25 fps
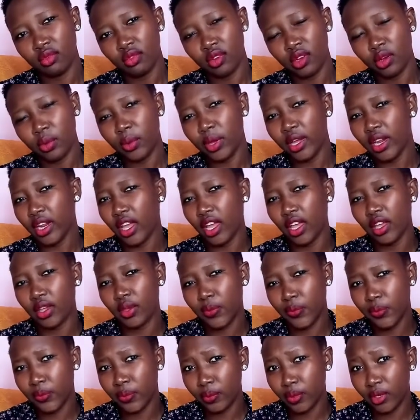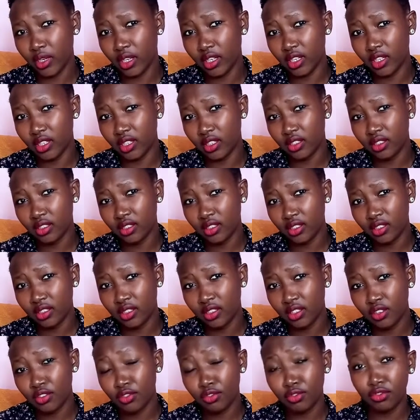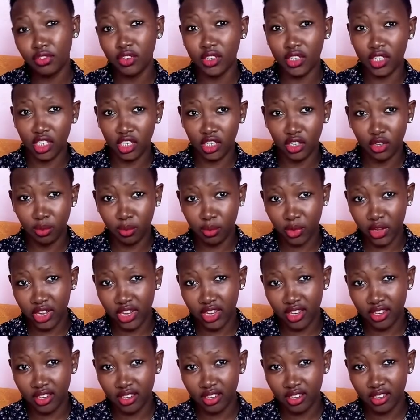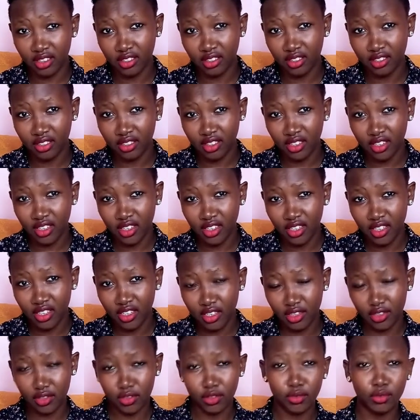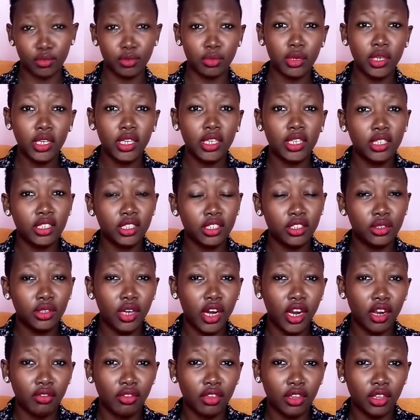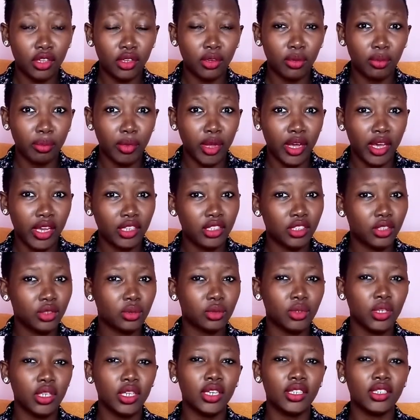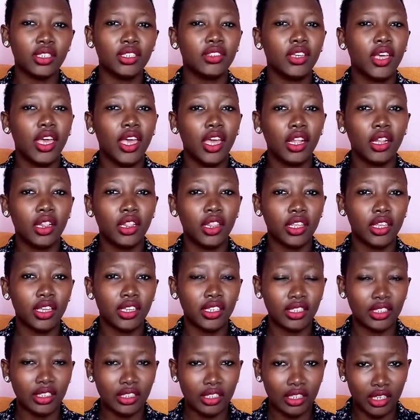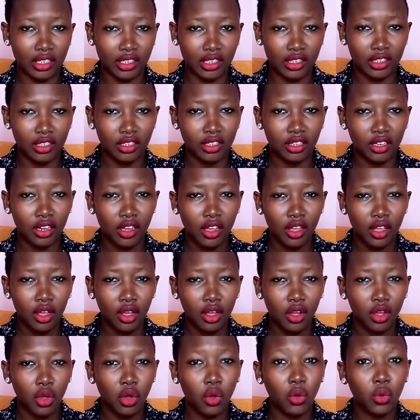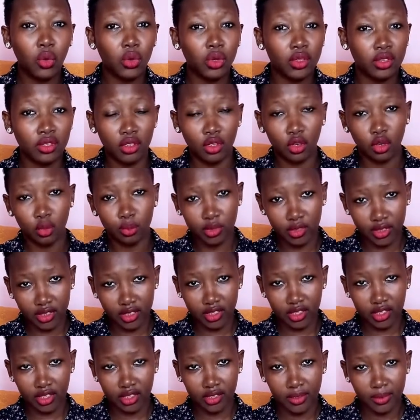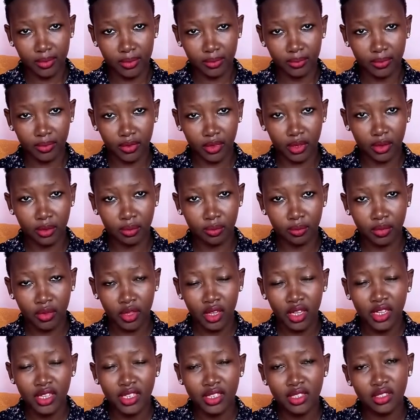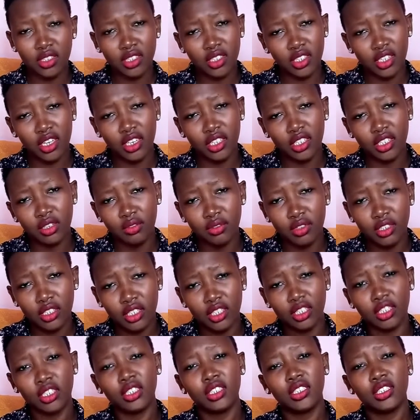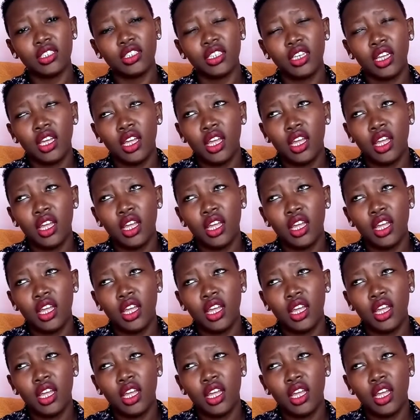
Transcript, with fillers: what are you really feeding your mind? Is it really driving your mind to a healthier state or the opposite? Yeah, such activities